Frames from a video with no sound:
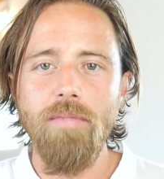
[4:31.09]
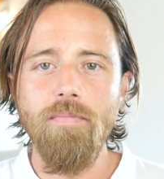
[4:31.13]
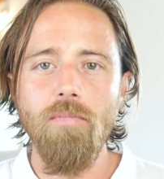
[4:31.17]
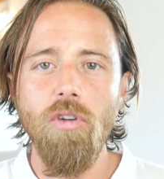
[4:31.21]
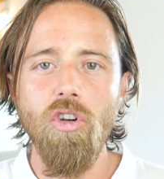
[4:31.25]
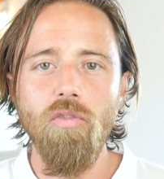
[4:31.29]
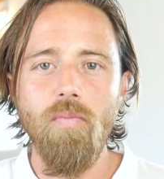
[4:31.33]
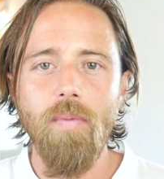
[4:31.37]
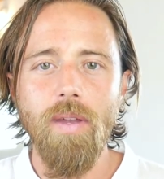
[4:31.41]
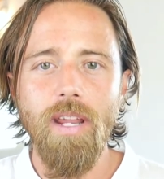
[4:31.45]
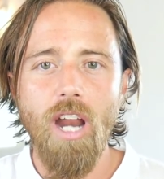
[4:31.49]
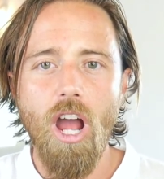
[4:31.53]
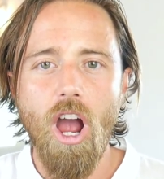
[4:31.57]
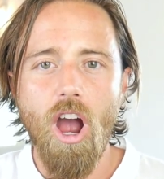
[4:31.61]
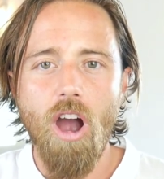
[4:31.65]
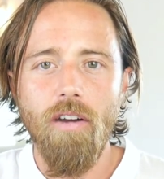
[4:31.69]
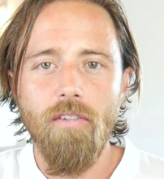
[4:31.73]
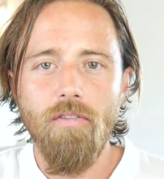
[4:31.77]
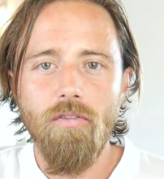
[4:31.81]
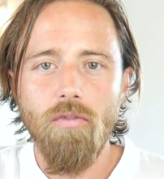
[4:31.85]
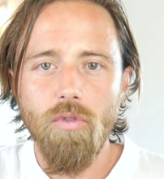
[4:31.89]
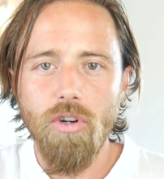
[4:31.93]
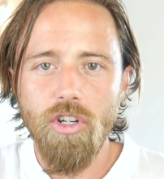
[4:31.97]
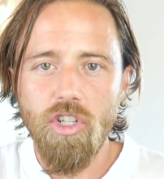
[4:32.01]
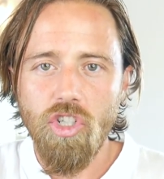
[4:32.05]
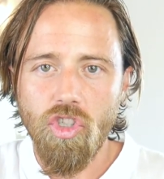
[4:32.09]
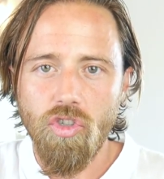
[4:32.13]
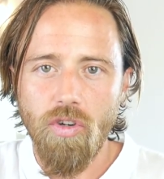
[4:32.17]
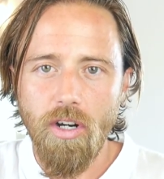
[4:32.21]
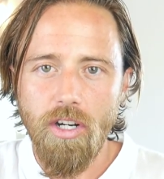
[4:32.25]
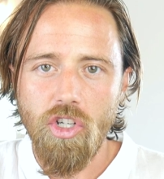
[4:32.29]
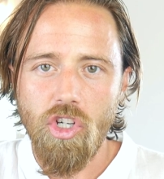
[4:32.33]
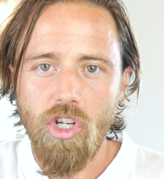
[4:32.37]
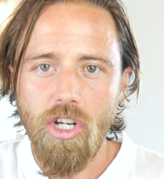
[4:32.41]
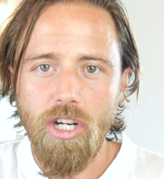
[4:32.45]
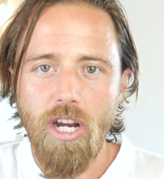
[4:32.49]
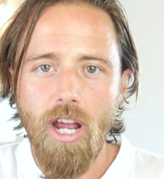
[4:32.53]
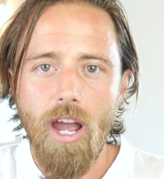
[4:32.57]
movement of
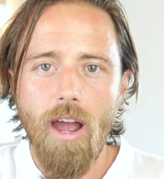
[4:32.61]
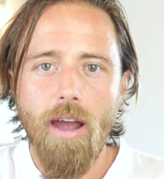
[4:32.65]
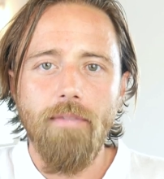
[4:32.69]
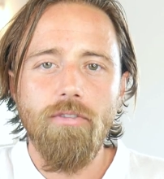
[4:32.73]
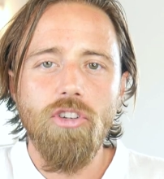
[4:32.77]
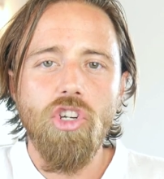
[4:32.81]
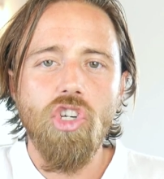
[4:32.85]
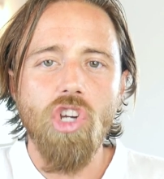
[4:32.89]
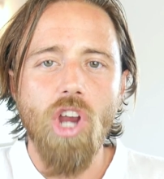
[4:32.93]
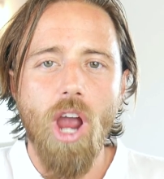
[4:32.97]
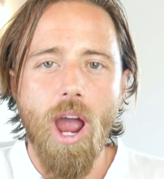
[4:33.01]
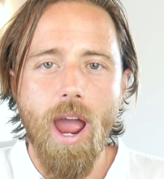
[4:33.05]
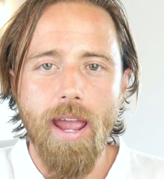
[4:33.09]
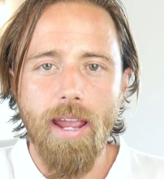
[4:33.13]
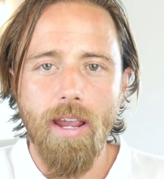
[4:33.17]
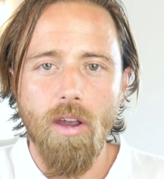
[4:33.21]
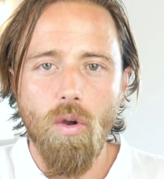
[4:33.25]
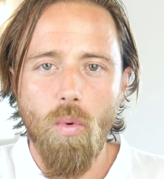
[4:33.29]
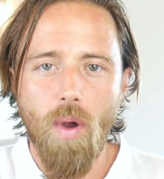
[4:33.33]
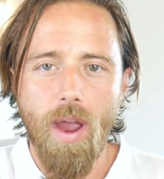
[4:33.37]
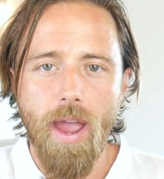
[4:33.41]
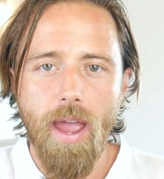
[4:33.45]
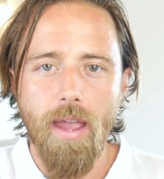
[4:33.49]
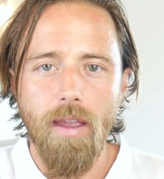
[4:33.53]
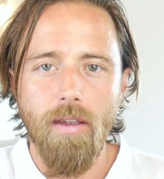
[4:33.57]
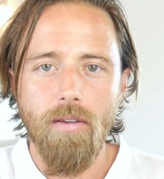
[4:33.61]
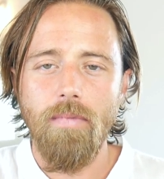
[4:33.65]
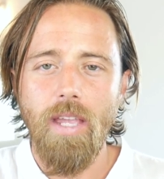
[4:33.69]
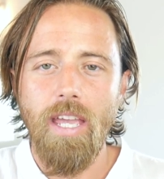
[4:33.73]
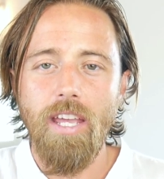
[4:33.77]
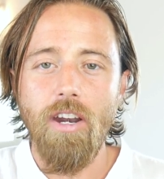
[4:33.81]
restriction, of shying away.